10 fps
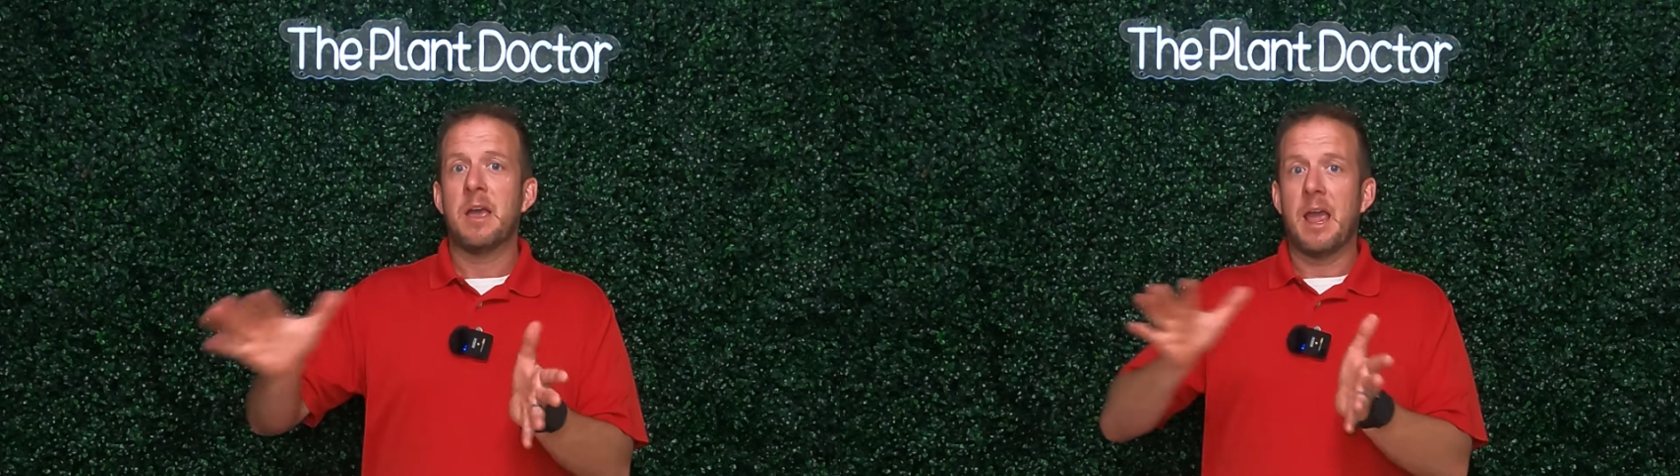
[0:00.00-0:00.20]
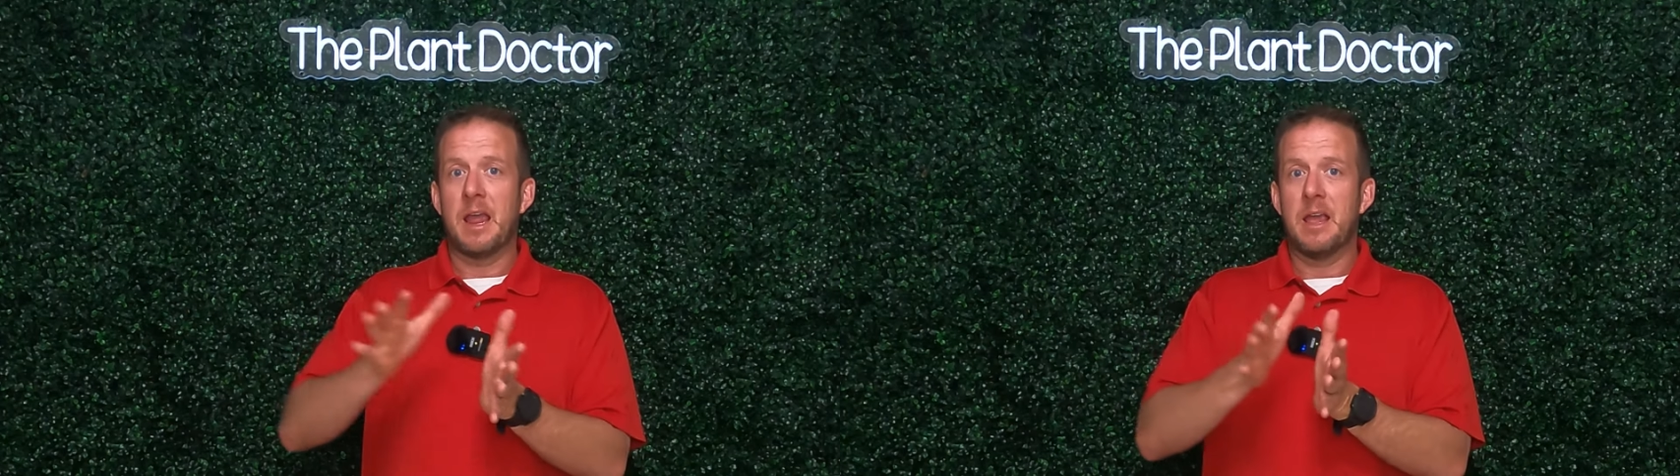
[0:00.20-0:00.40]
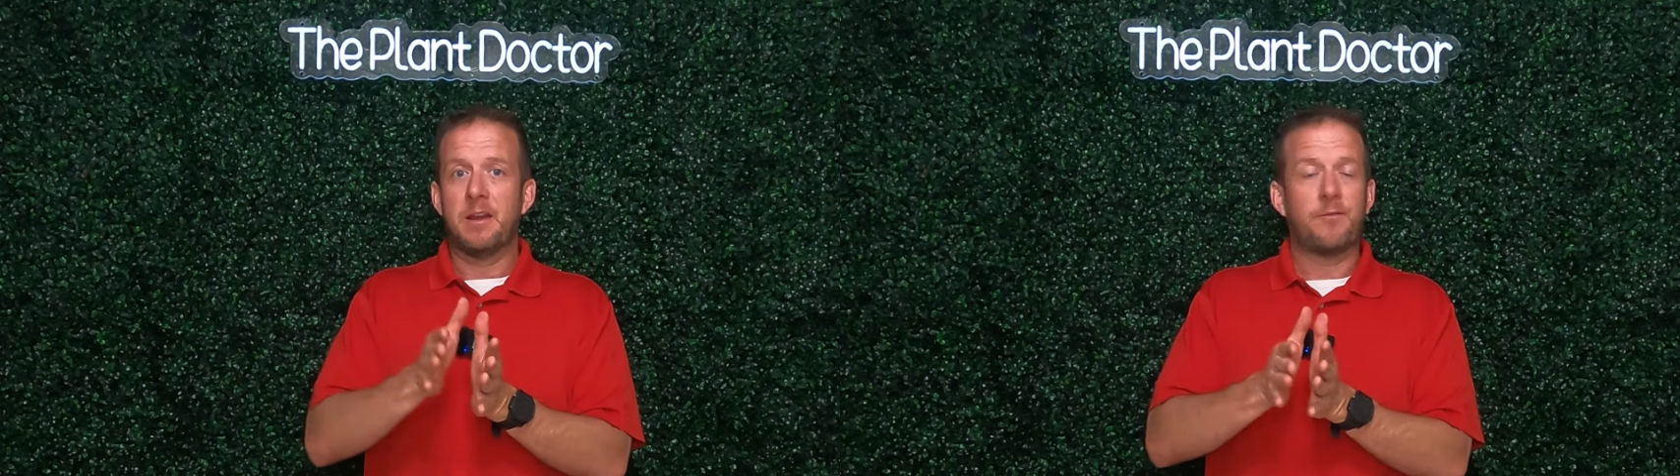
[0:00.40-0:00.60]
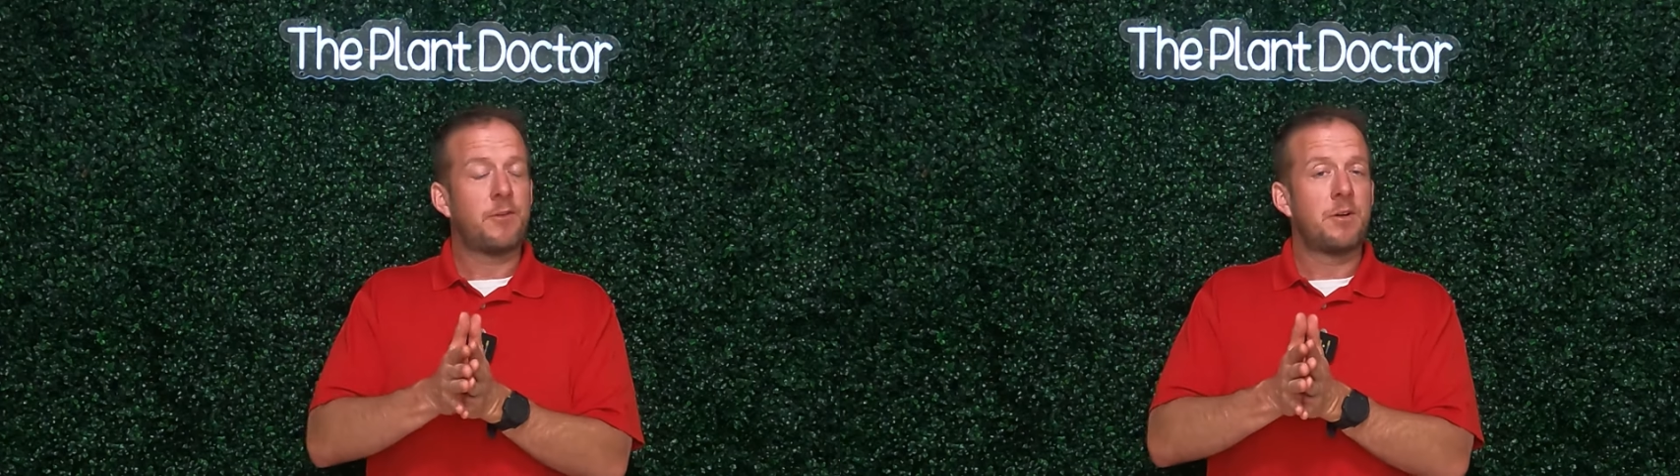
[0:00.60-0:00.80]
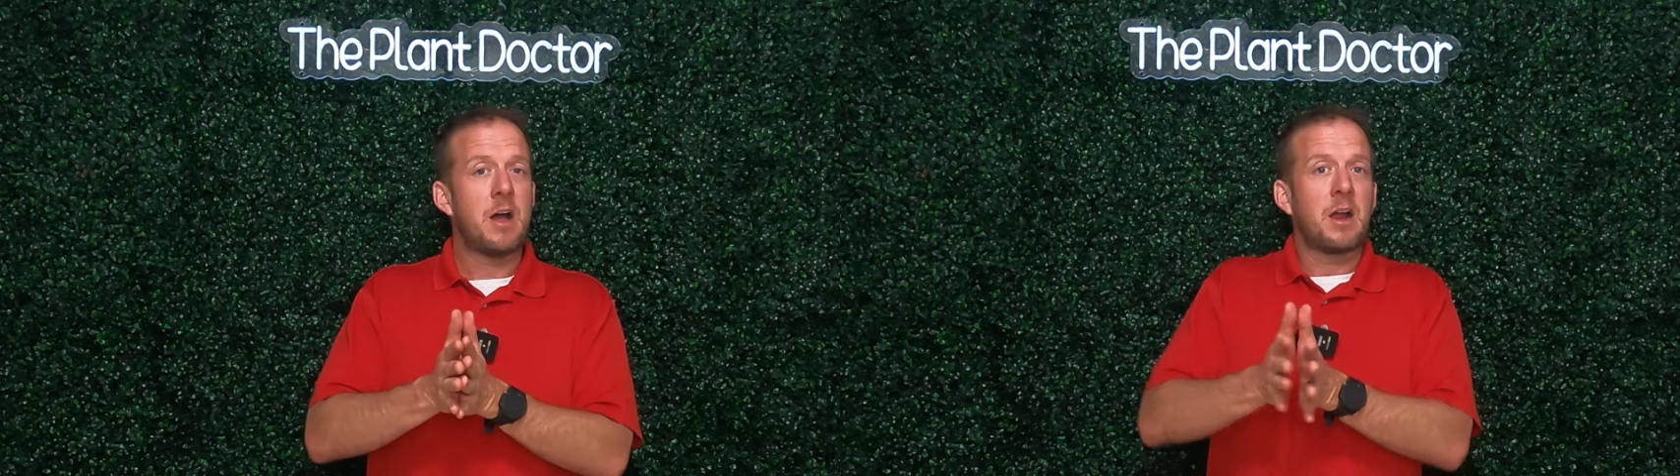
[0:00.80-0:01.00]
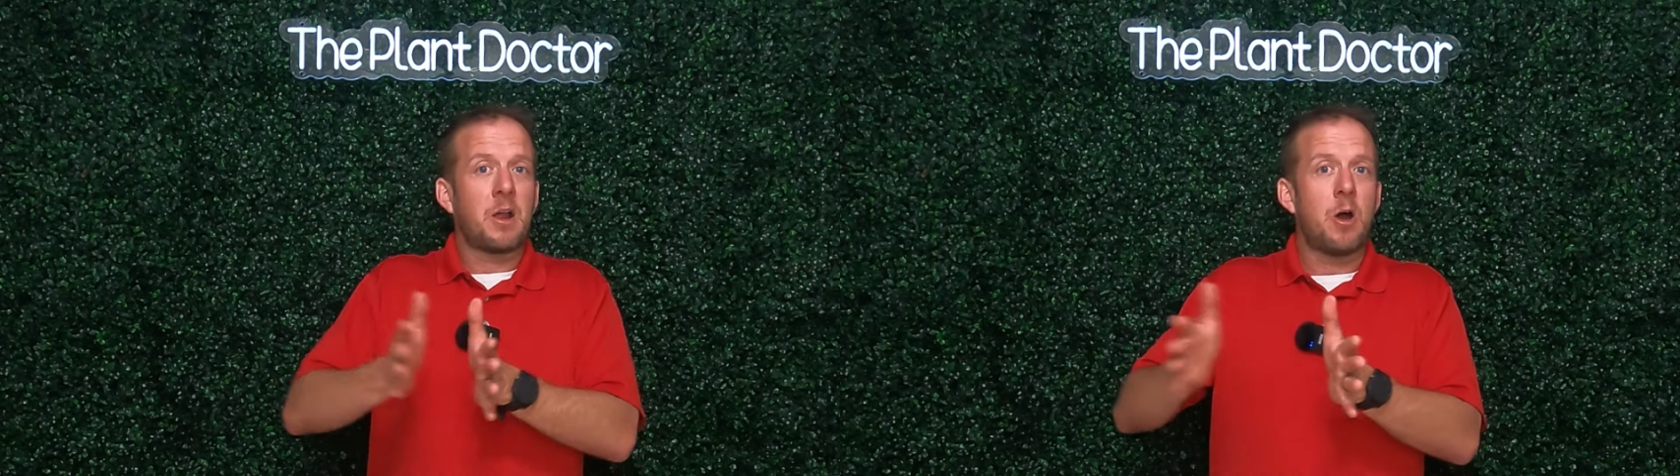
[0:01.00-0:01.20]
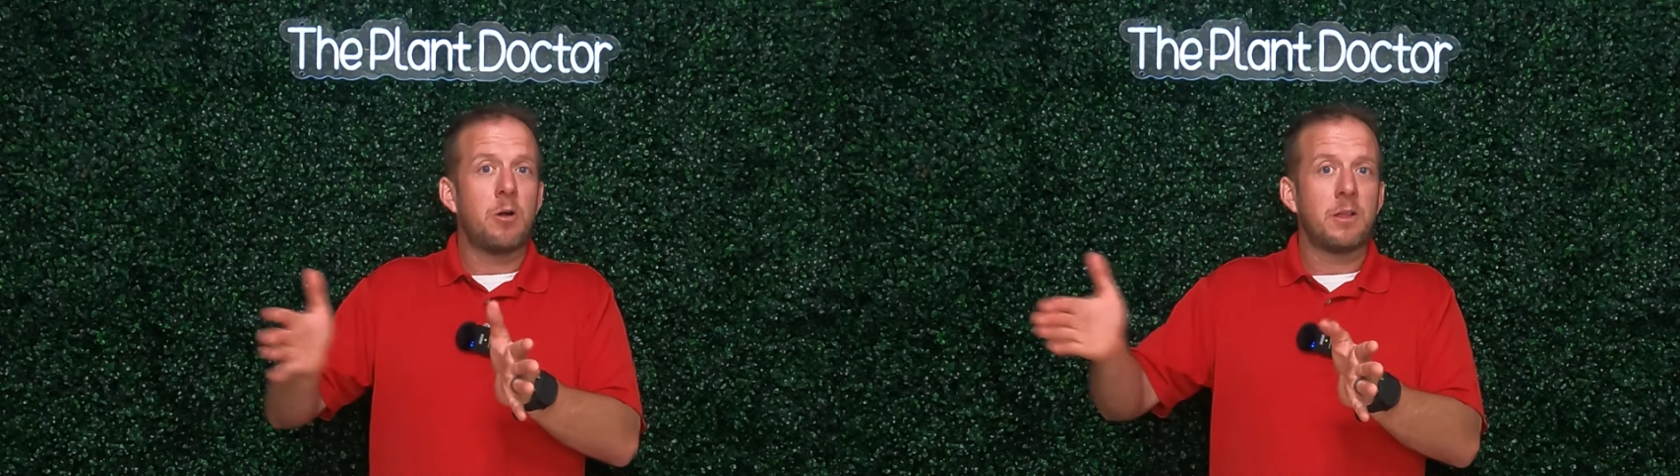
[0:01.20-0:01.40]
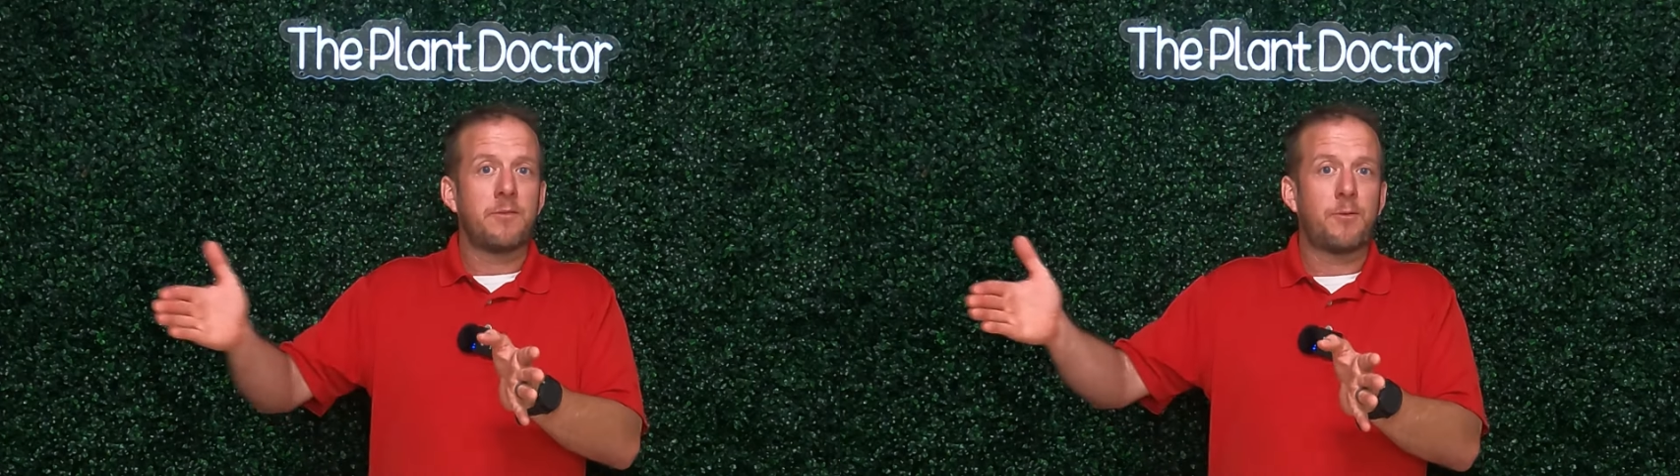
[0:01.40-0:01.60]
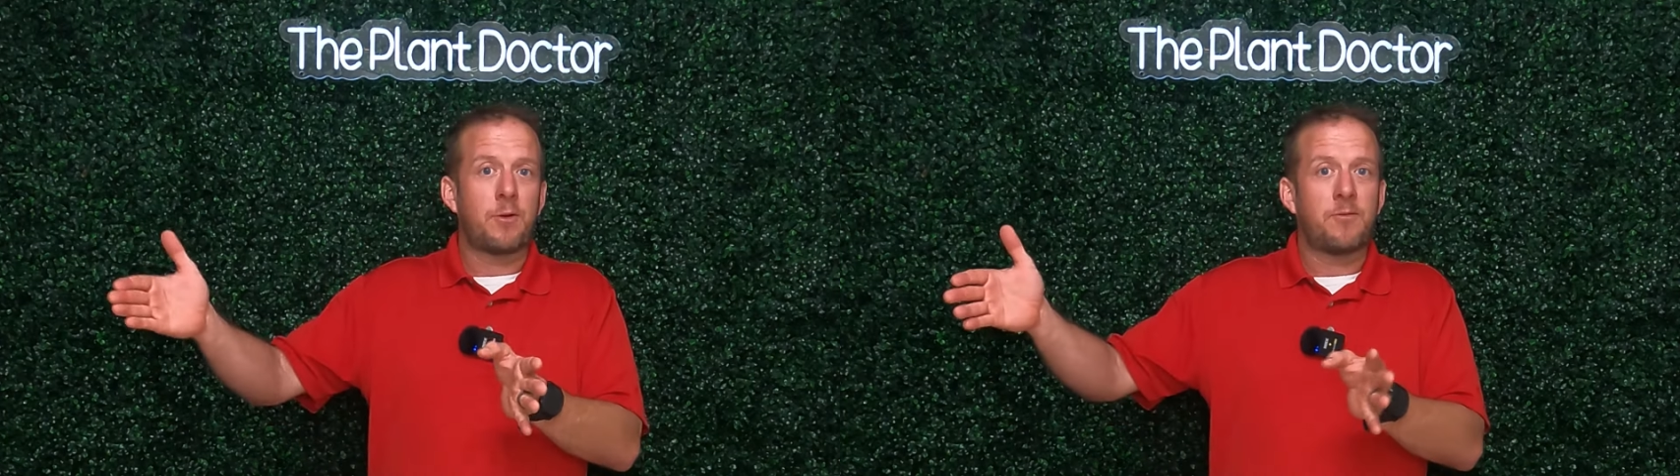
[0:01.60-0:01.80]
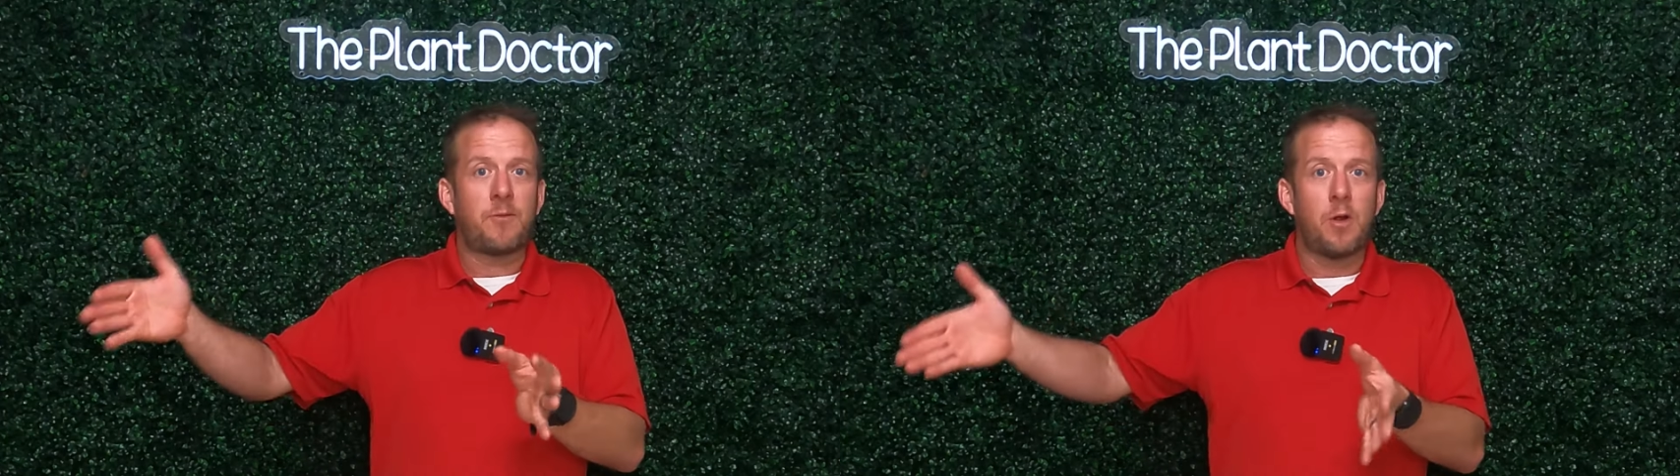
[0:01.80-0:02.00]
and if they're not calling for
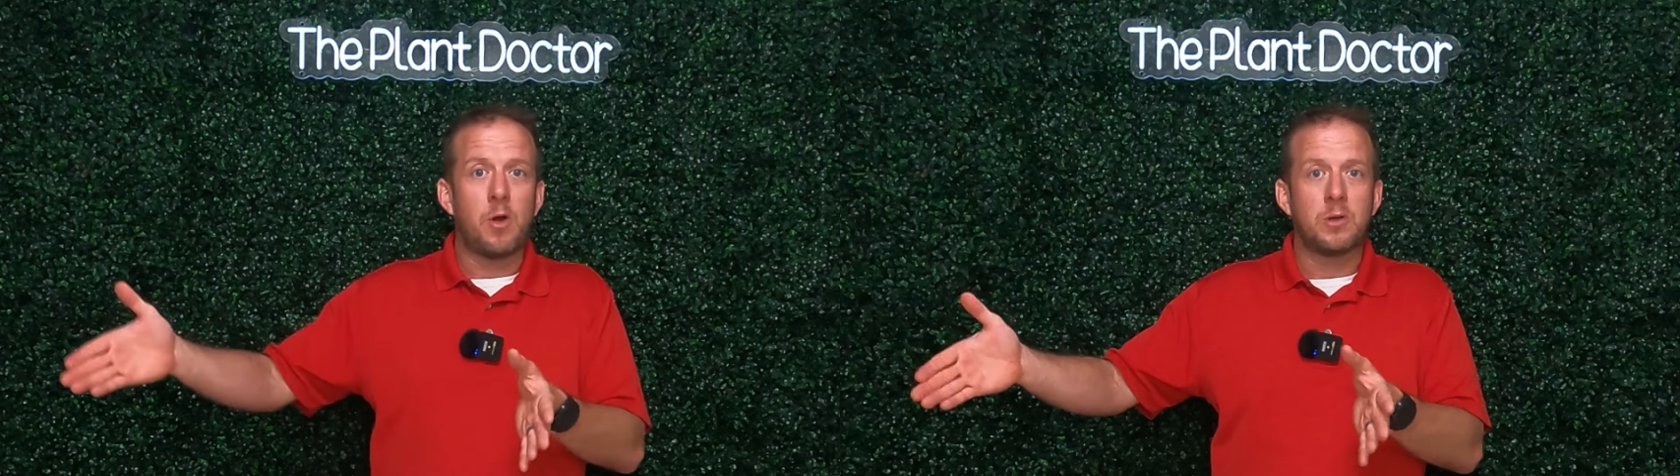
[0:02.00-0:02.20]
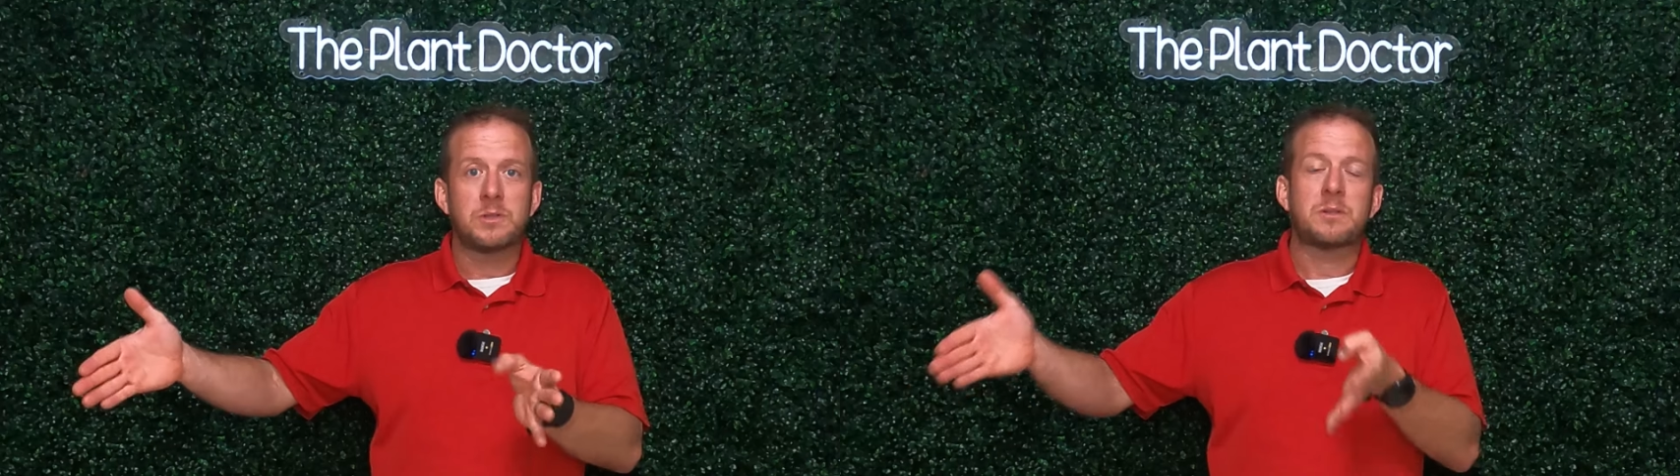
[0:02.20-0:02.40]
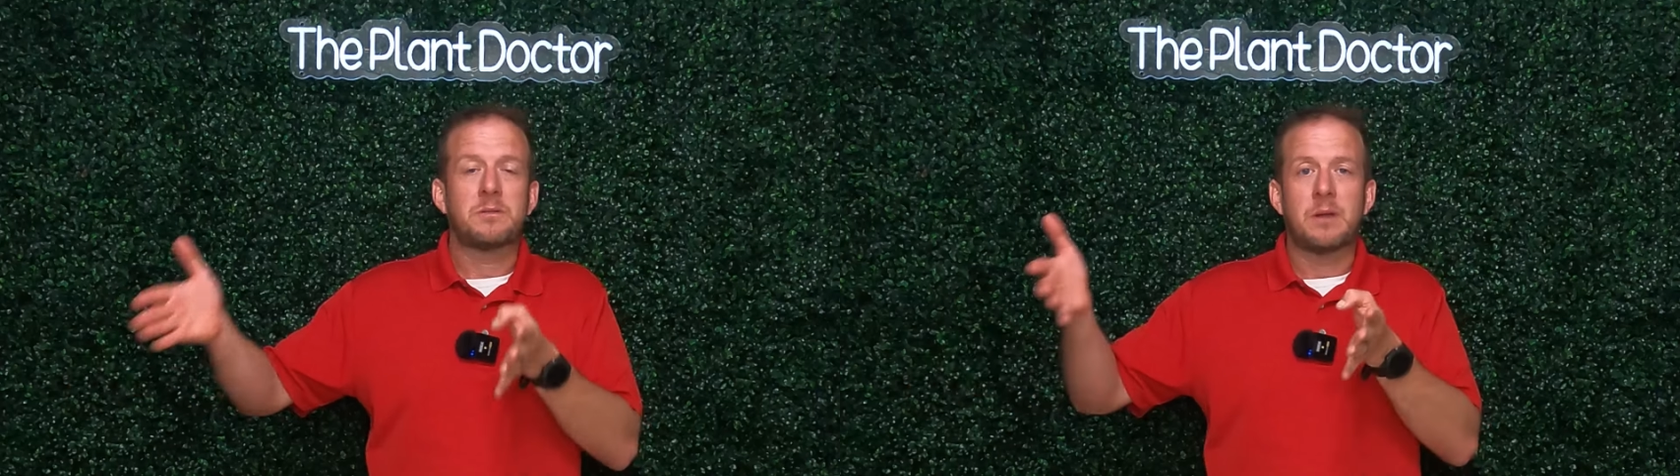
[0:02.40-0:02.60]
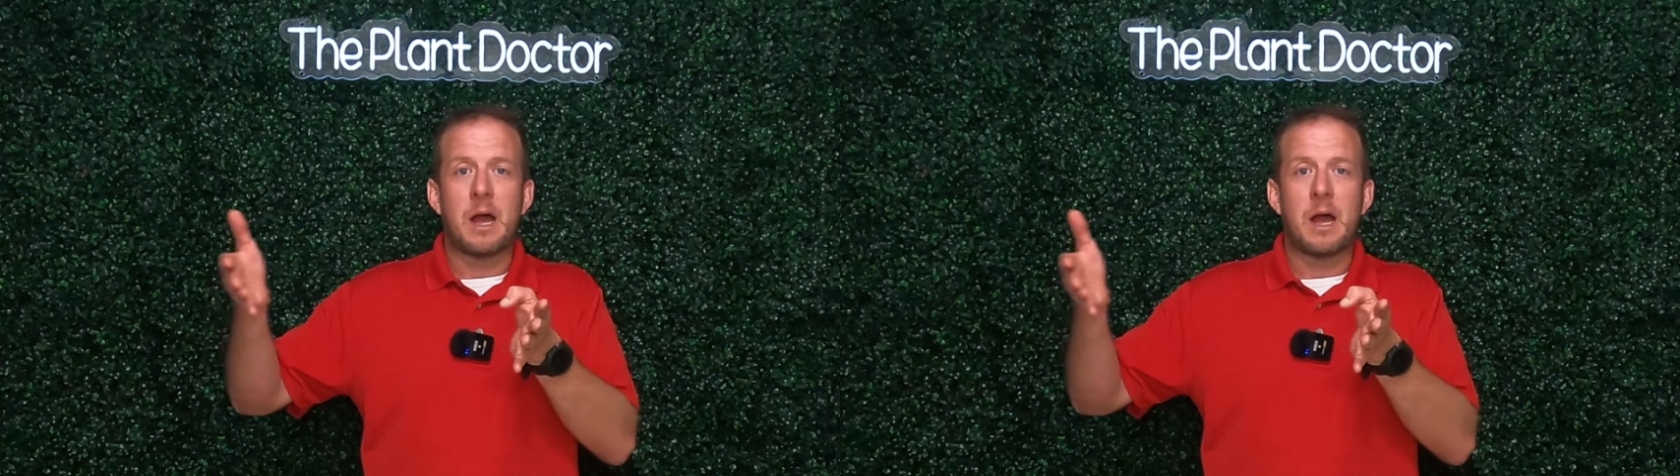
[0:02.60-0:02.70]
a frost,